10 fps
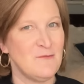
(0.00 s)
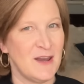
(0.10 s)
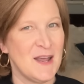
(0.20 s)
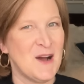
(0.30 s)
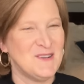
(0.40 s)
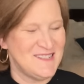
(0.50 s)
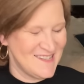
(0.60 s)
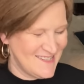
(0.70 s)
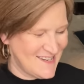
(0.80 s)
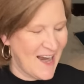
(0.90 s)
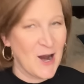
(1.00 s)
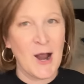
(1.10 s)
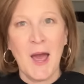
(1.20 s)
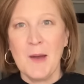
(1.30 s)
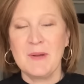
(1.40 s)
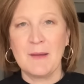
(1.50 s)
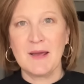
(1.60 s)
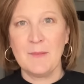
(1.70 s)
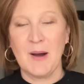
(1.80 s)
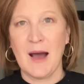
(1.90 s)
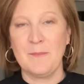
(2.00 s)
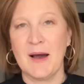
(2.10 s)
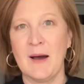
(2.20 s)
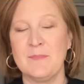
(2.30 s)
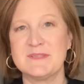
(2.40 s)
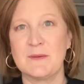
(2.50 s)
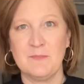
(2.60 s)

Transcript: video to share. But I'm going to pop up some